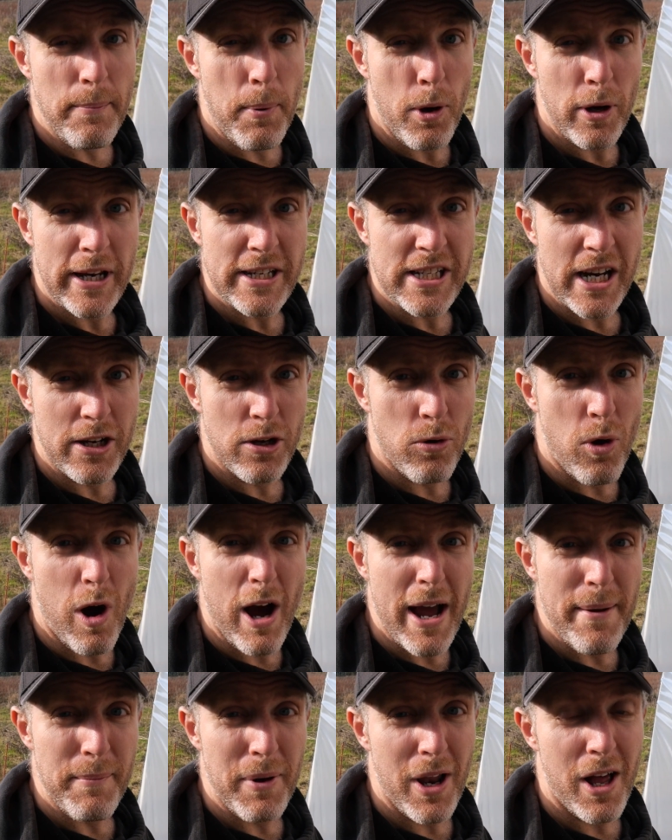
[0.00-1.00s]
polytunnel,
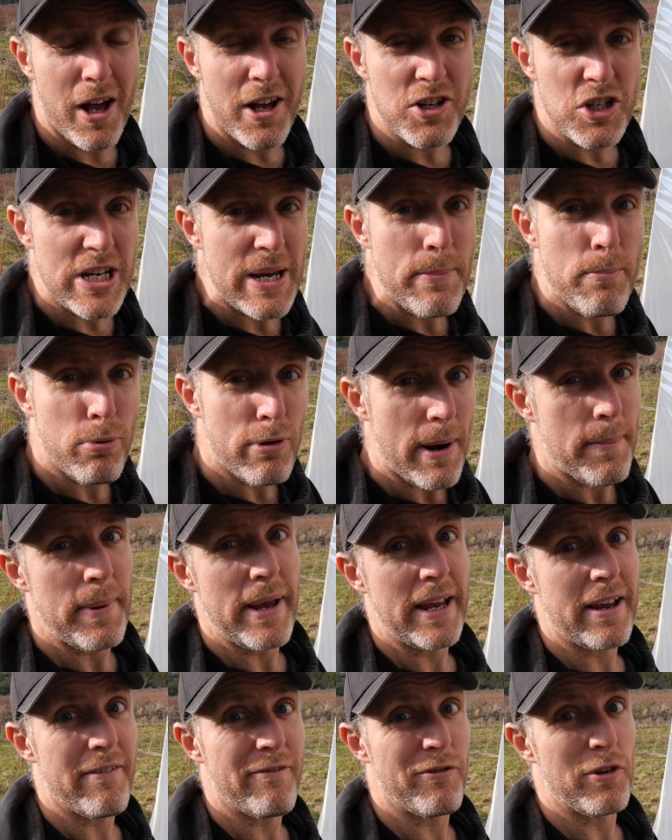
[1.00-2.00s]
I am largely
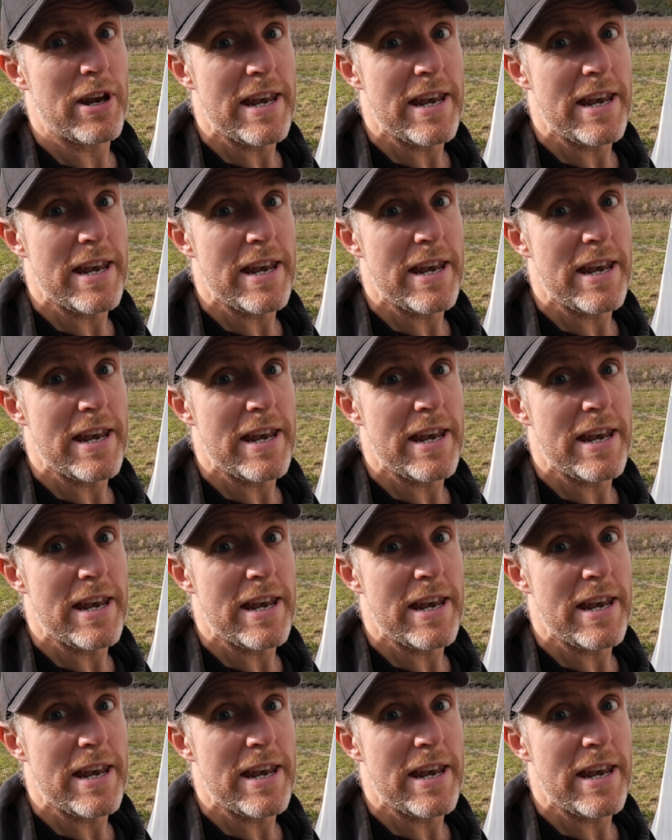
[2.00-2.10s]
prepping for